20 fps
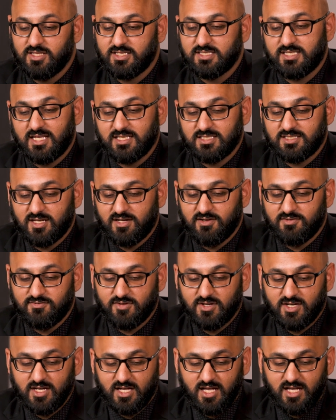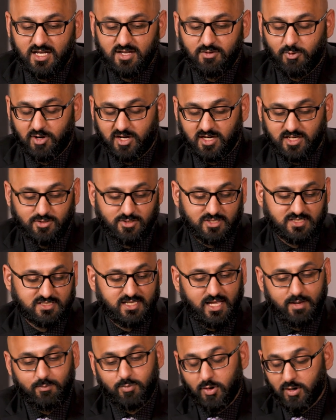in the sense of we're gonna do the
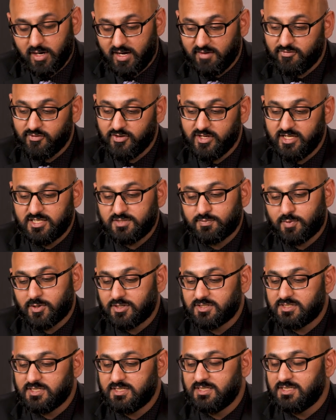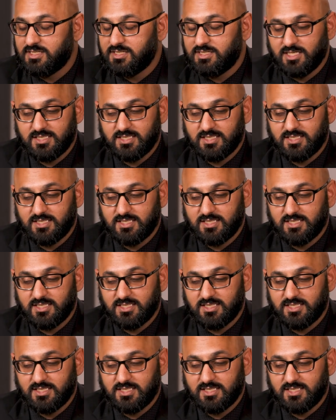same program for each person